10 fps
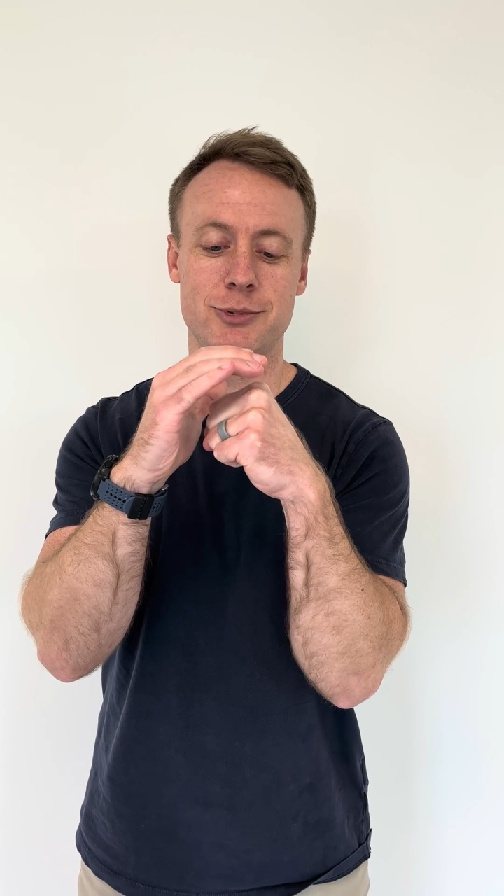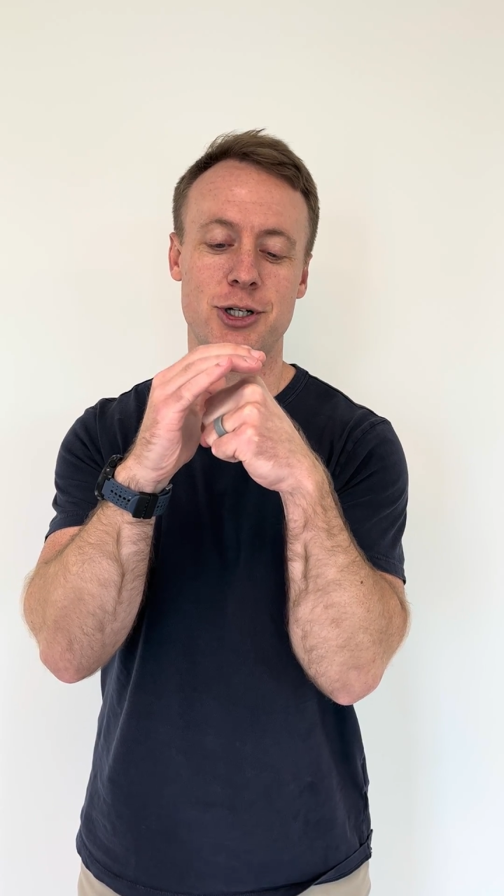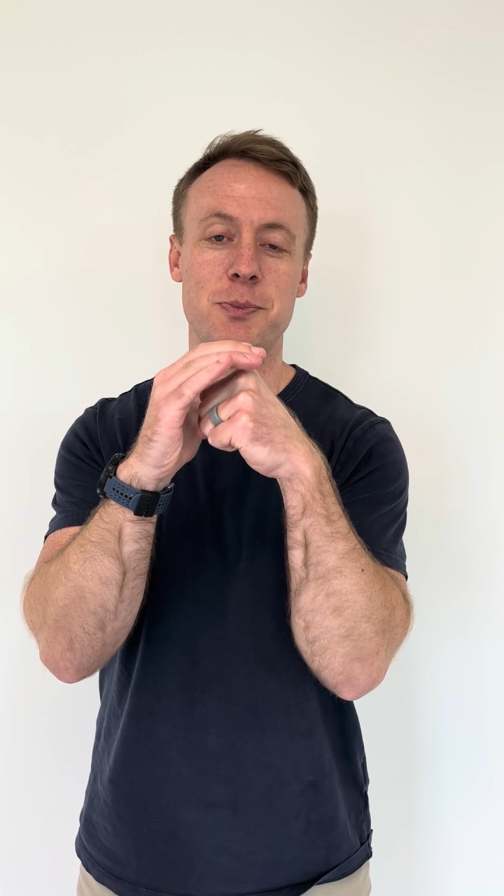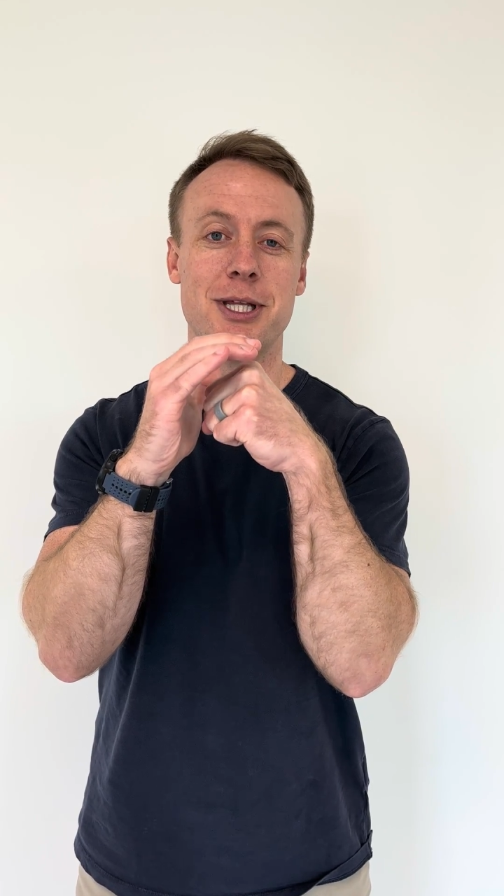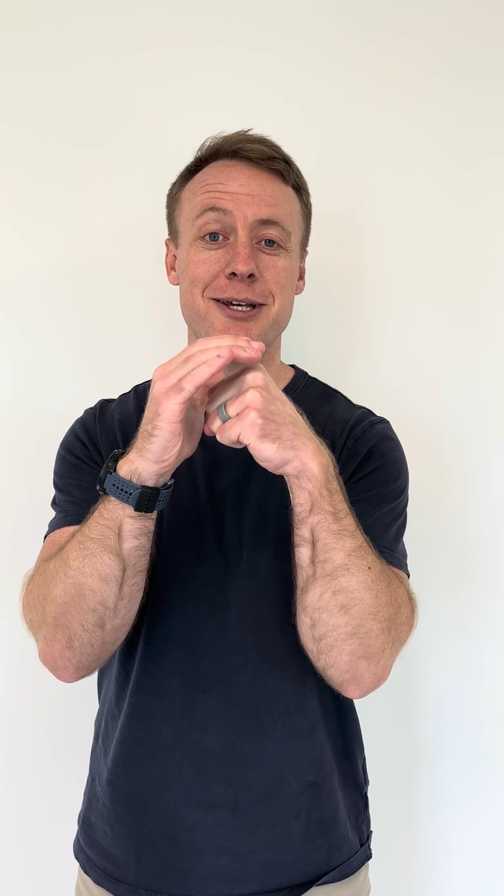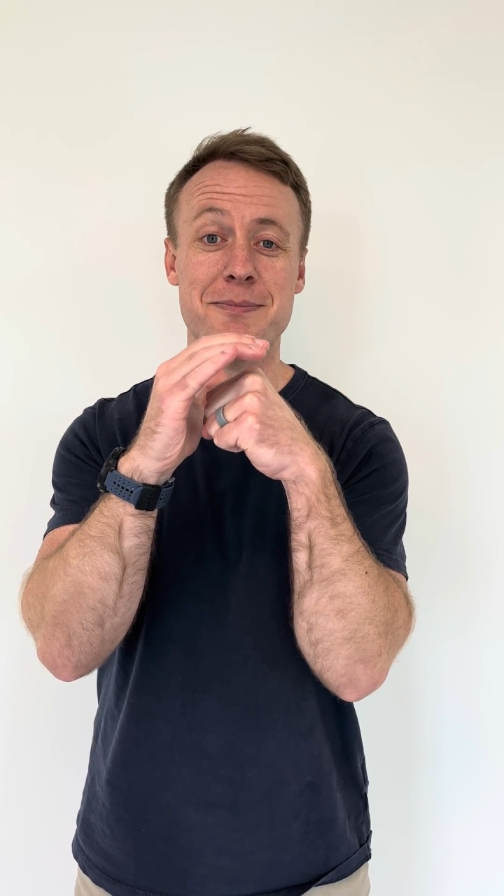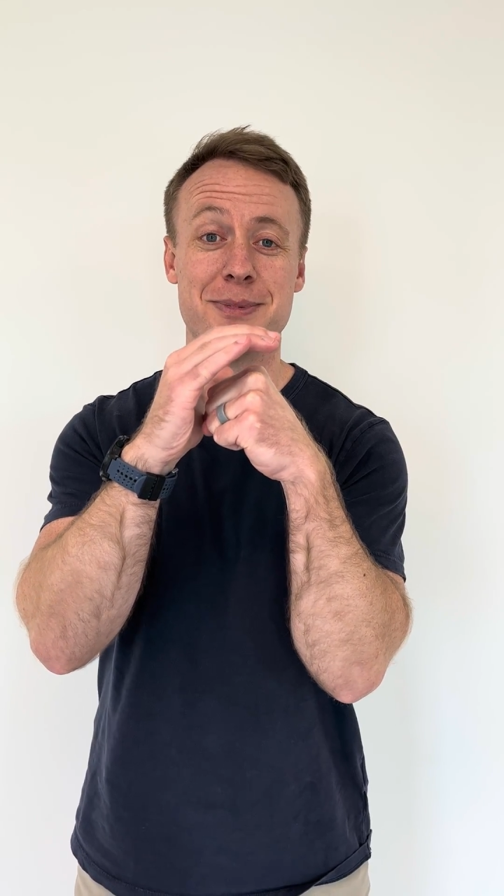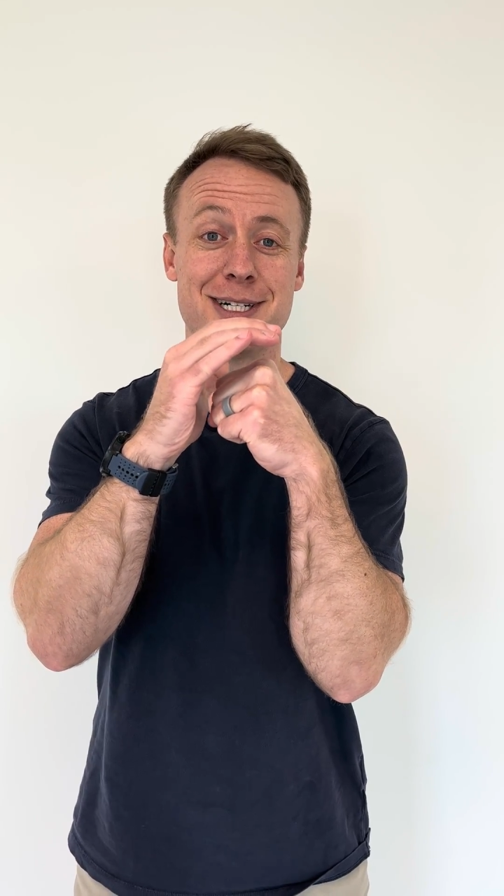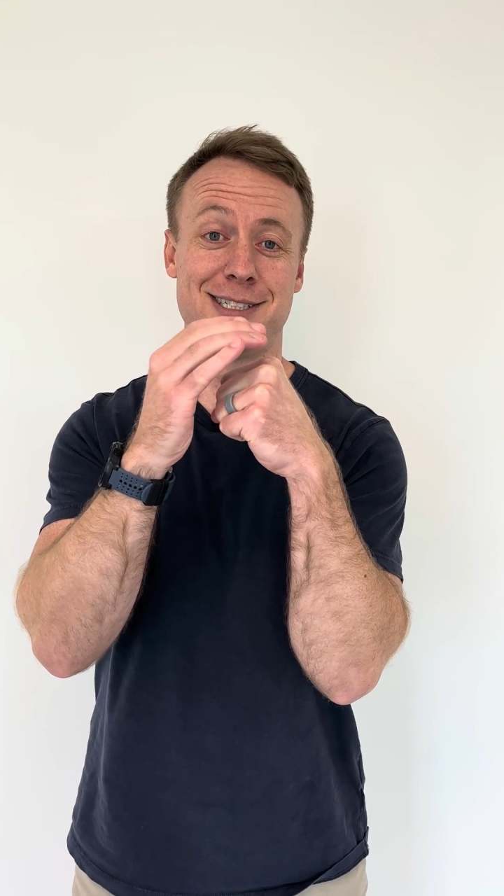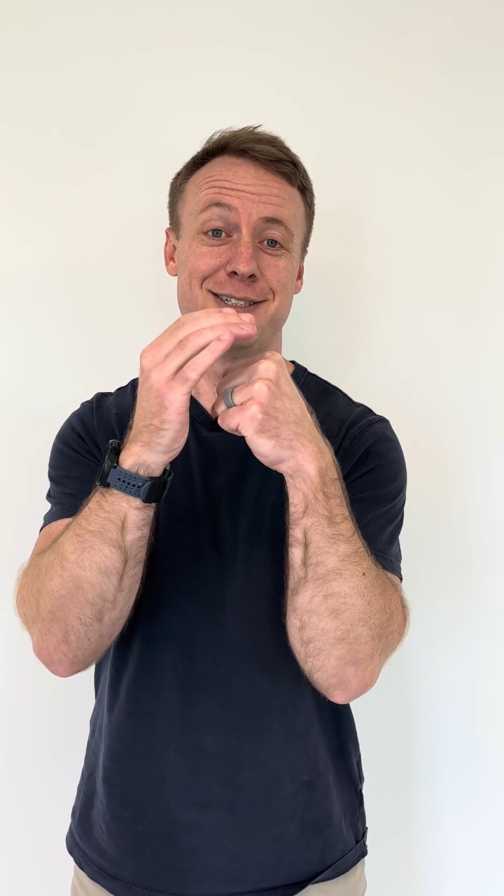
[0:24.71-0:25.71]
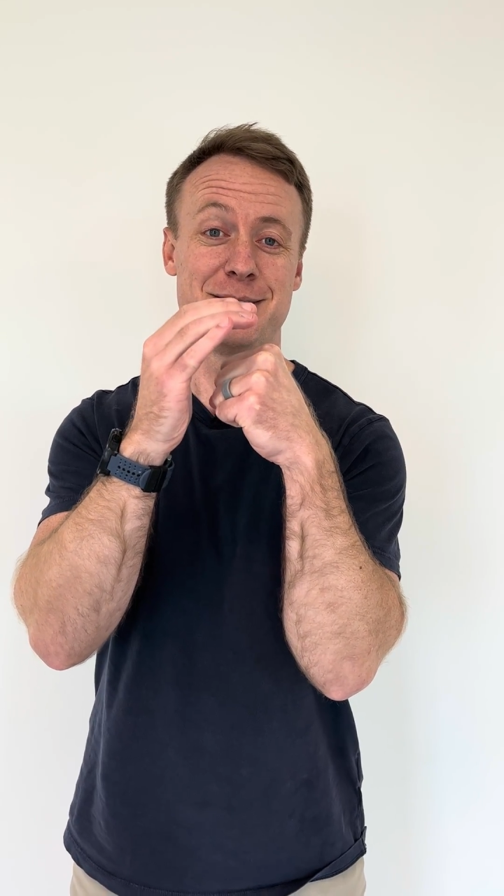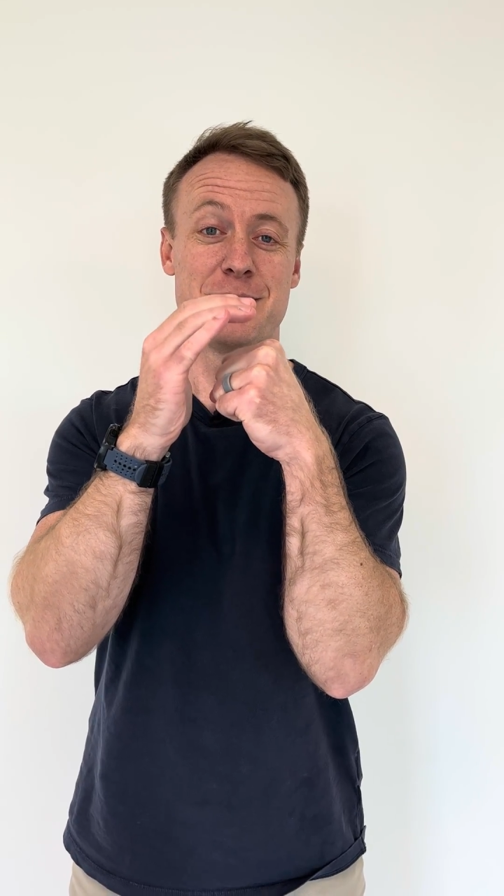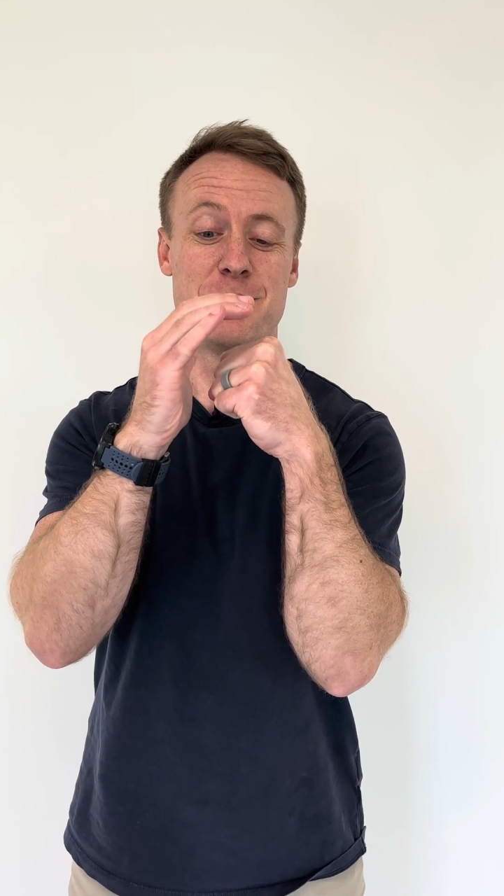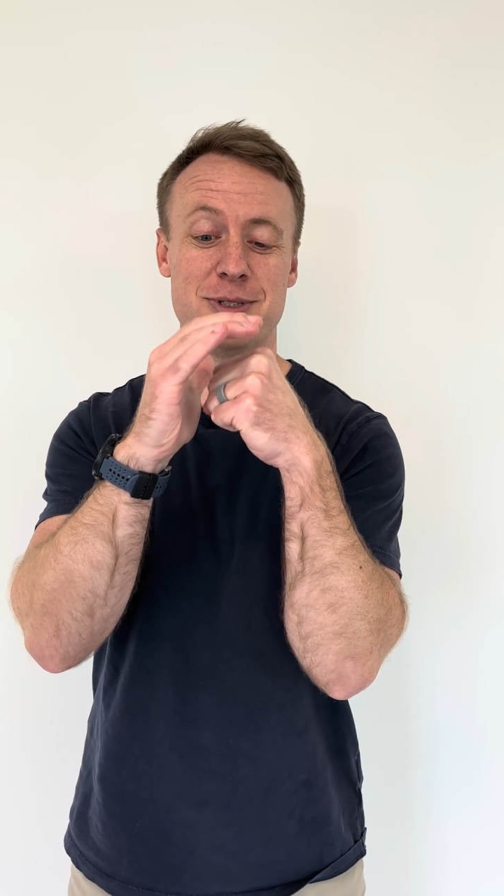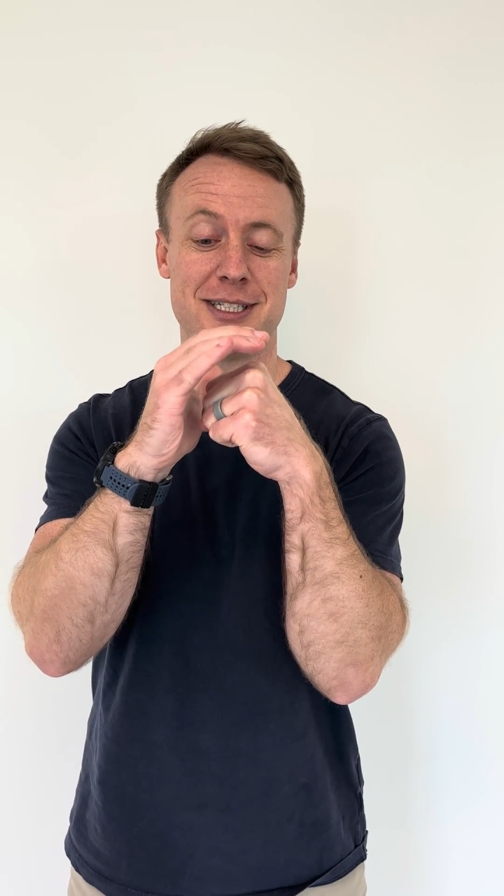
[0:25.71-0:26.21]
Could be the hip because it looks
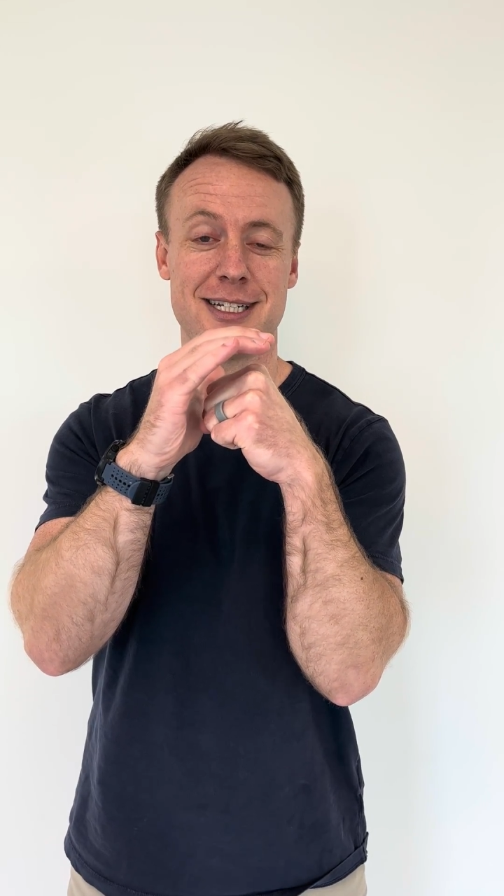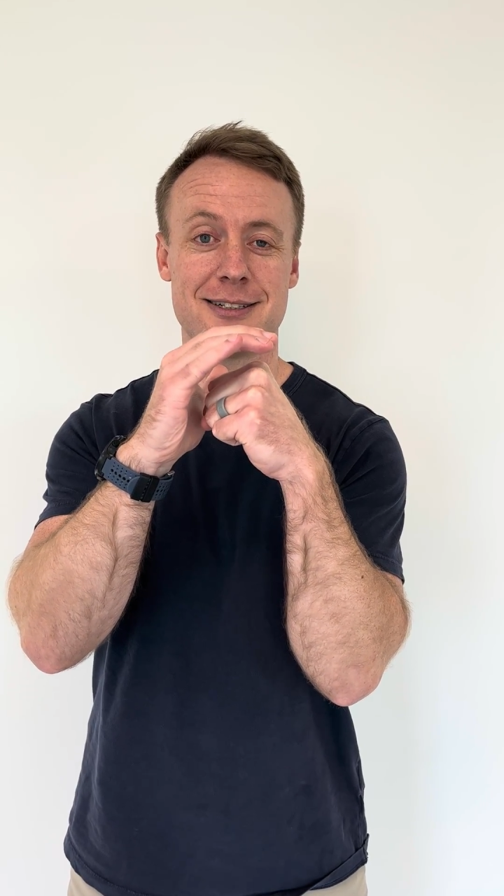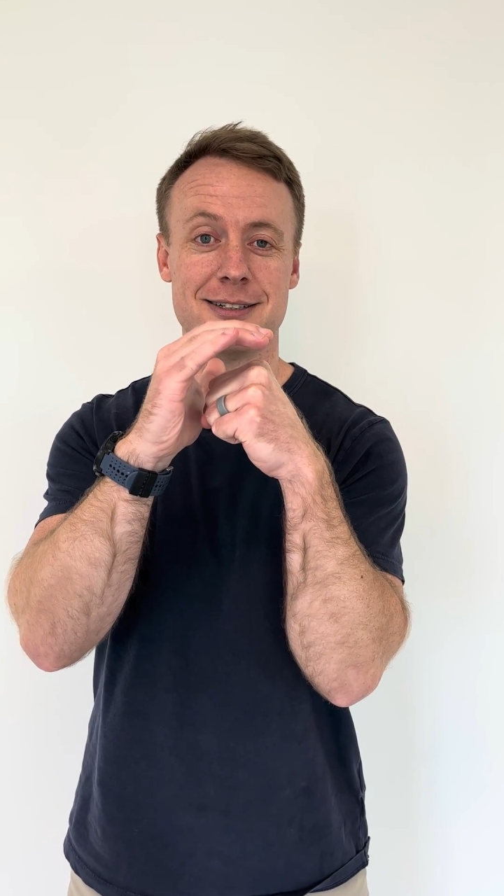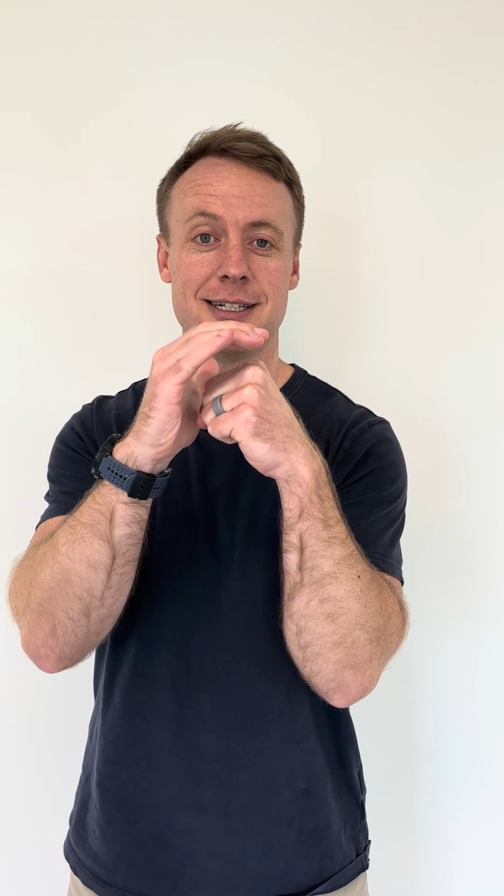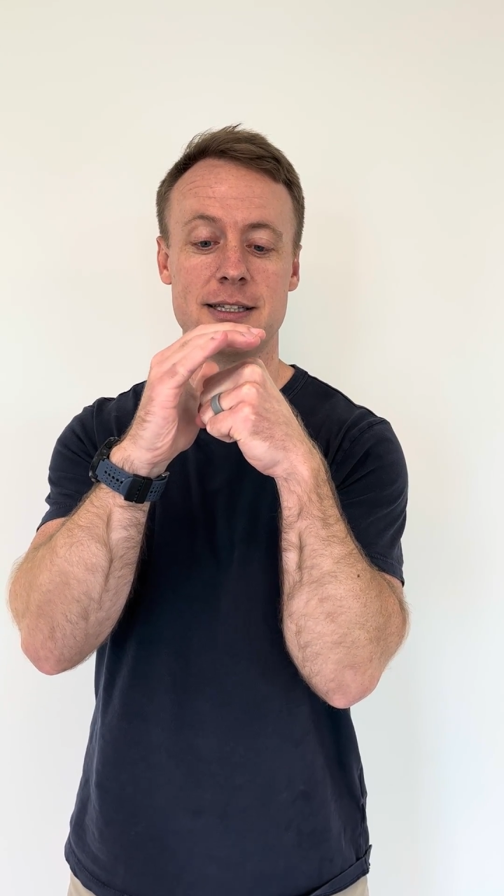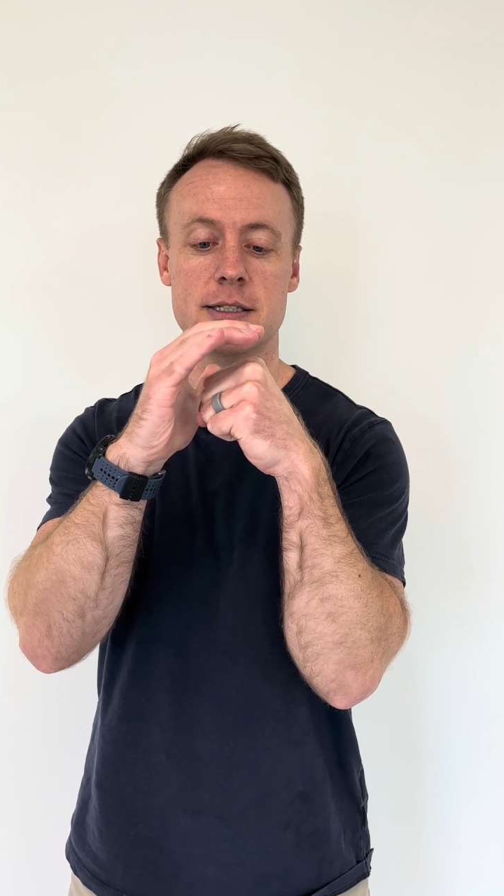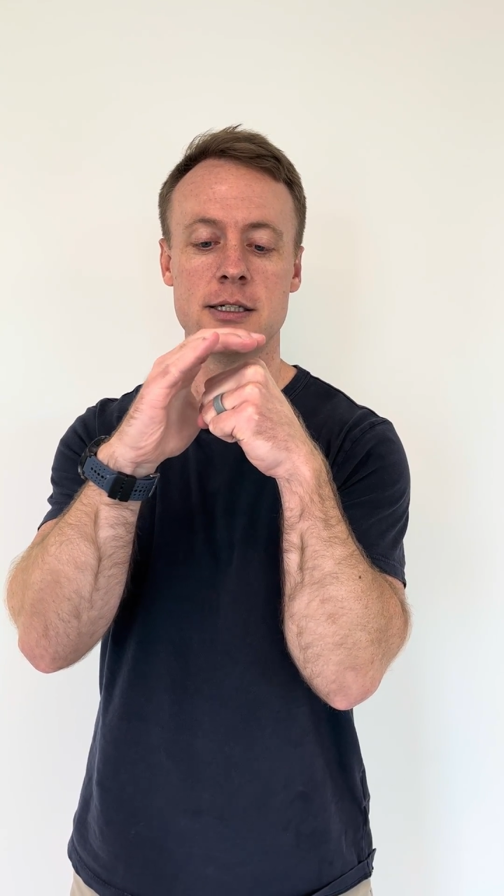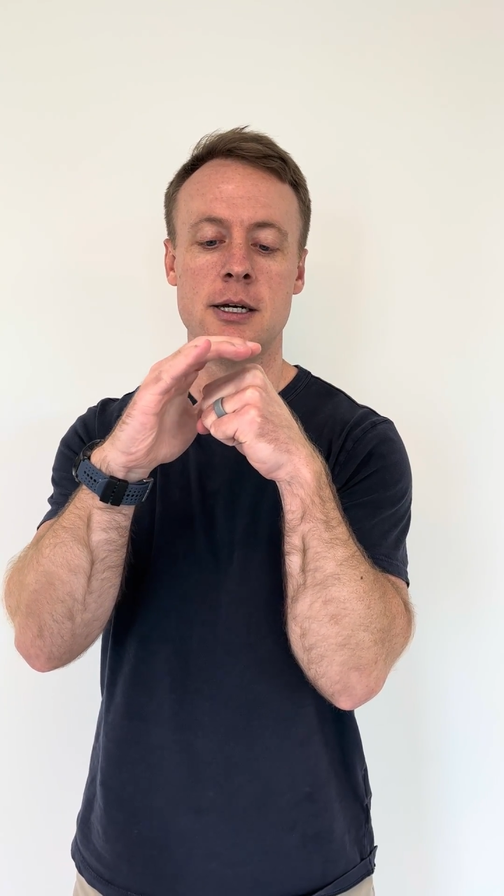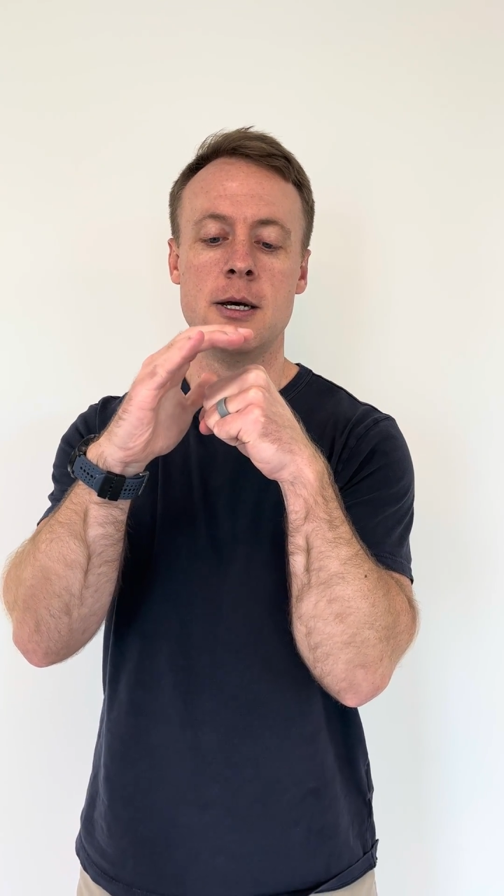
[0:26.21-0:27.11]
almost exactly like this.